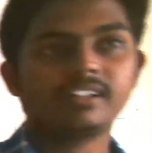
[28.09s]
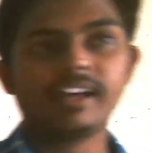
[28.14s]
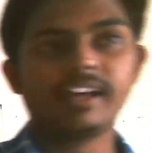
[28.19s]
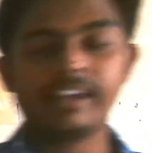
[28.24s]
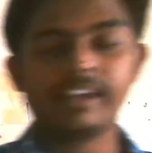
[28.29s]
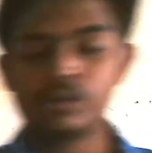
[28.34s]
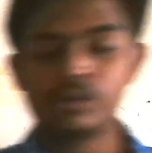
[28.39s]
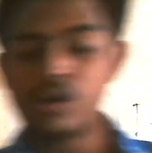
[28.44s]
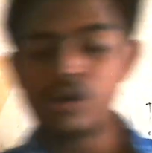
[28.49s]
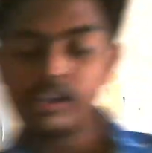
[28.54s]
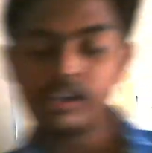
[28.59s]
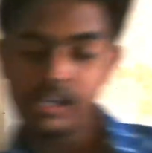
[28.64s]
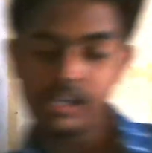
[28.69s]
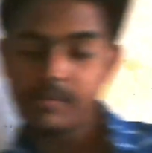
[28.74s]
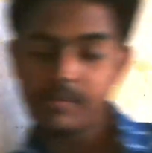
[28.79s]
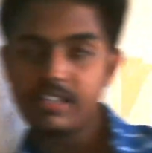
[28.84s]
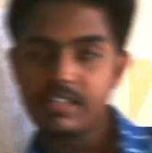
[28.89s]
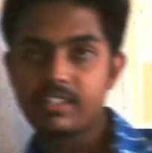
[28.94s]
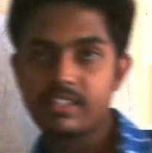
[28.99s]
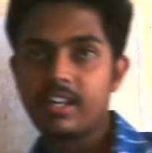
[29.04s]
I recorded
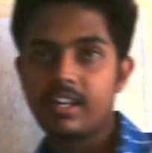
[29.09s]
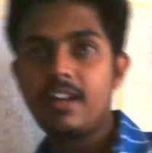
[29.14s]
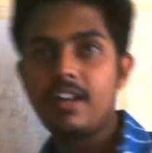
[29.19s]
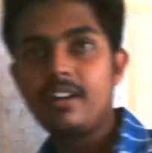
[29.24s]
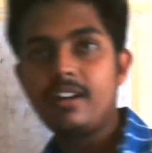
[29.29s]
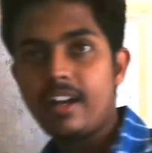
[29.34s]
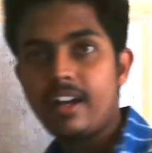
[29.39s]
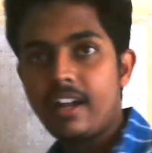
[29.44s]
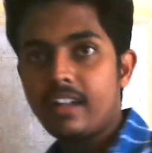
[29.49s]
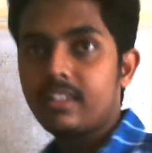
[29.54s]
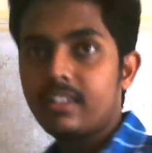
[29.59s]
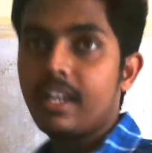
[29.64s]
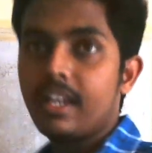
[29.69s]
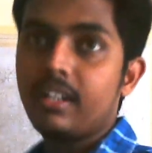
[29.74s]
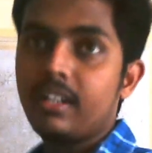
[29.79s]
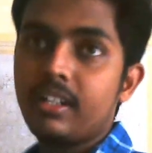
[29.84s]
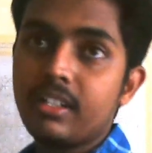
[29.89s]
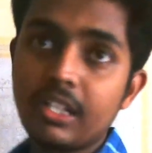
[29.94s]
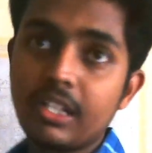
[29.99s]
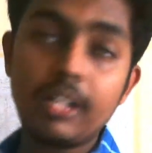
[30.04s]
my screen and then
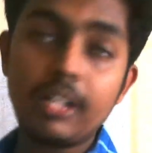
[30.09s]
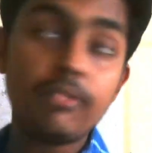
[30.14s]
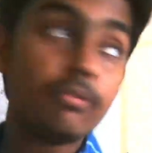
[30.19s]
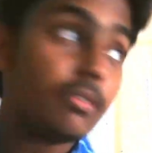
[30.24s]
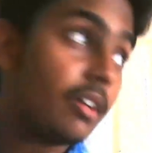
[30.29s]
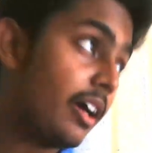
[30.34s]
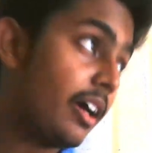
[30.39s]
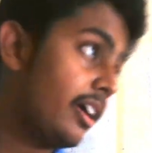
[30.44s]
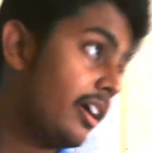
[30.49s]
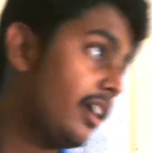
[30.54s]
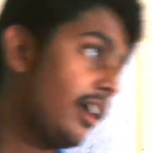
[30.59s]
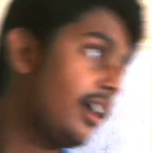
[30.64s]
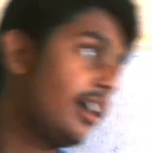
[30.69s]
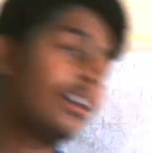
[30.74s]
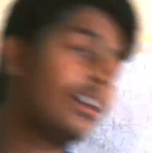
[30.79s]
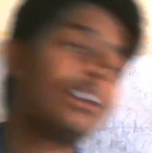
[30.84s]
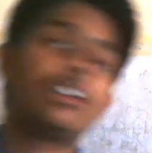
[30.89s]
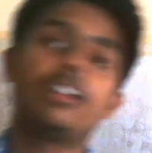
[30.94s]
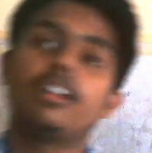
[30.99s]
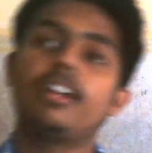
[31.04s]
itself I
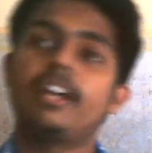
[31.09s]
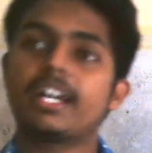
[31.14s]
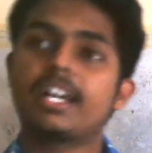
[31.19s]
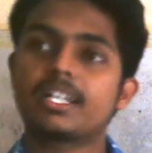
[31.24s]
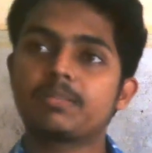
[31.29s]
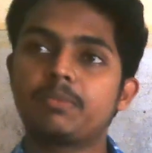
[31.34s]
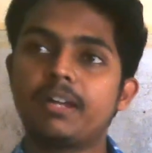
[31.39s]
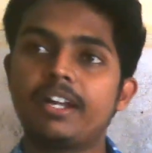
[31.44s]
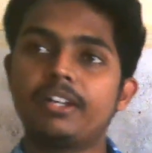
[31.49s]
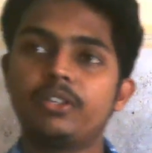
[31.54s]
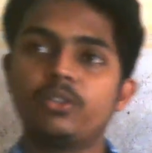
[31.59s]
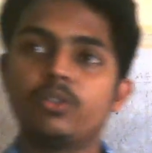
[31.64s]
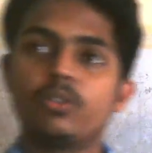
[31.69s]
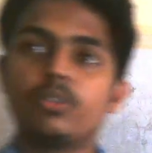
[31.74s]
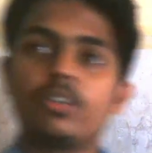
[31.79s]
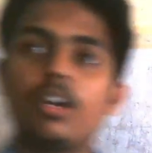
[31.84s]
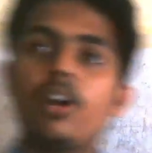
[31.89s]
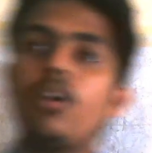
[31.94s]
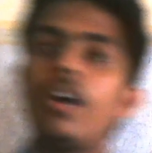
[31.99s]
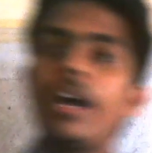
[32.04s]
explained you. Now I